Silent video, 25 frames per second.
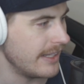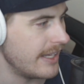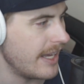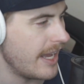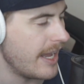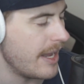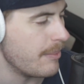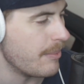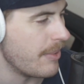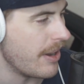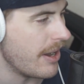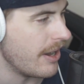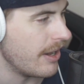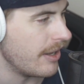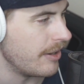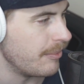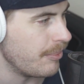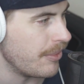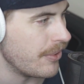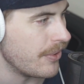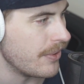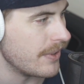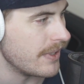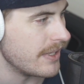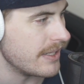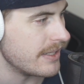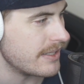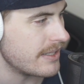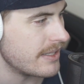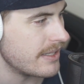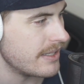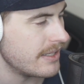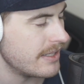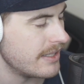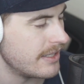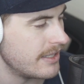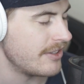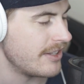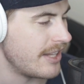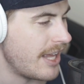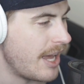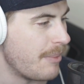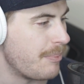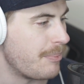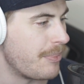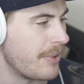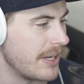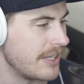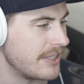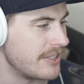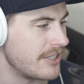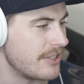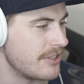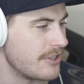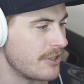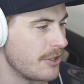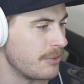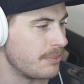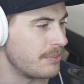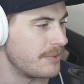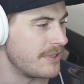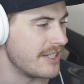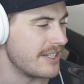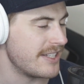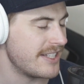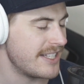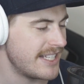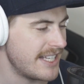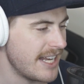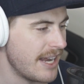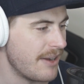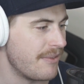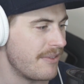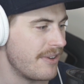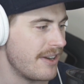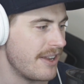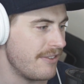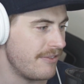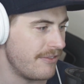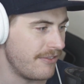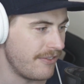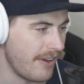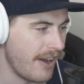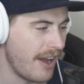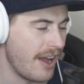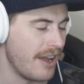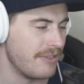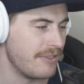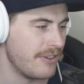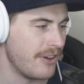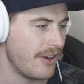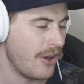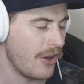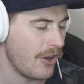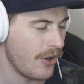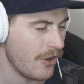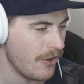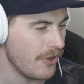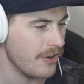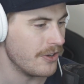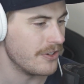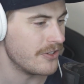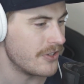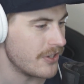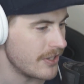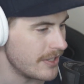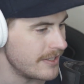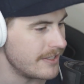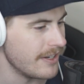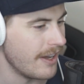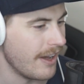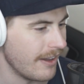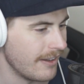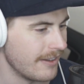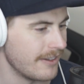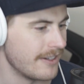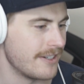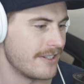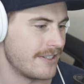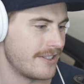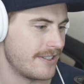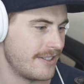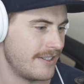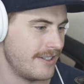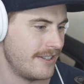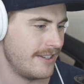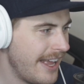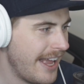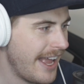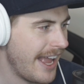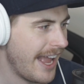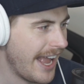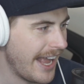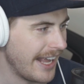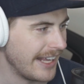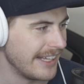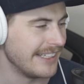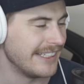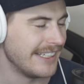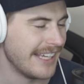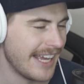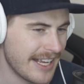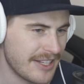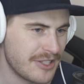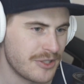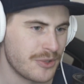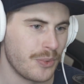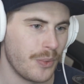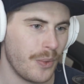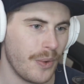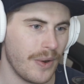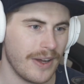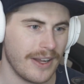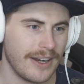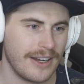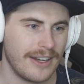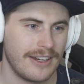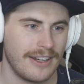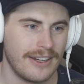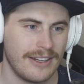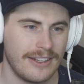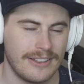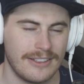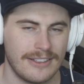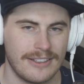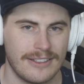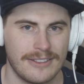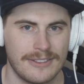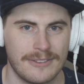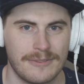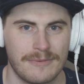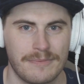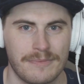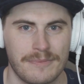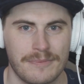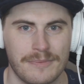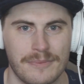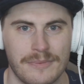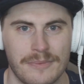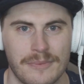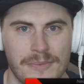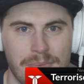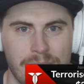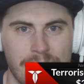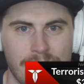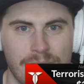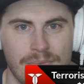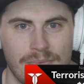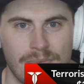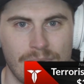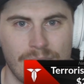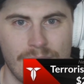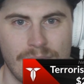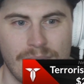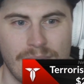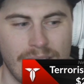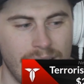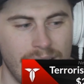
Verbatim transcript: Game on, boys. That brings us up to seven thousand five hundred dollars. And guess what? Wow.